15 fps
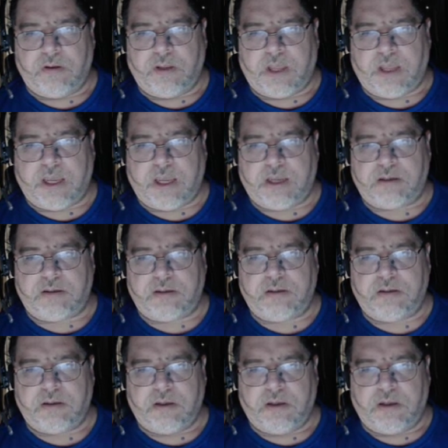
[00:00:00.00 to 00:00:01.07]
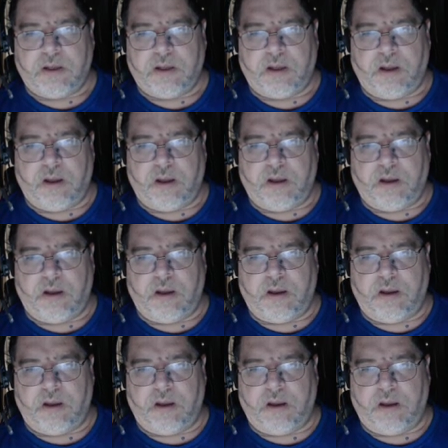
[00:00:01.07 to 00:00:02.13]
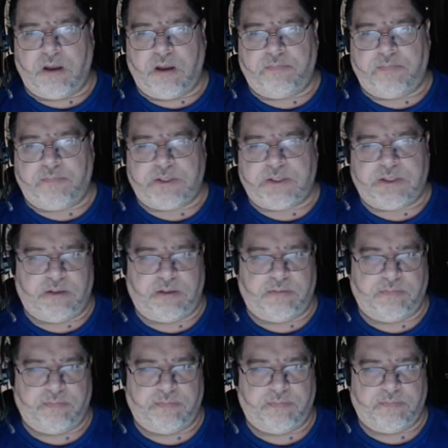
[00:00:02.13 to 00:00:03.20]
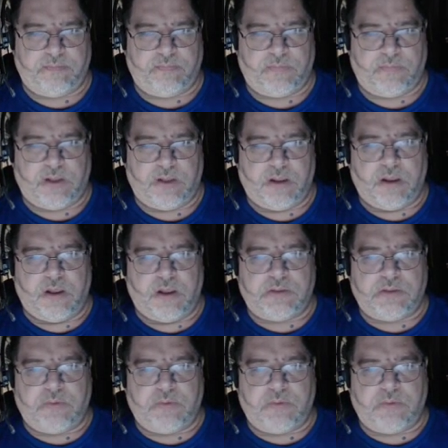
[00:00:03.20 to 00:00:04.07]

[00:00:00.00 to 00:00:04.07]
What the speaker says: hand up by 10. So we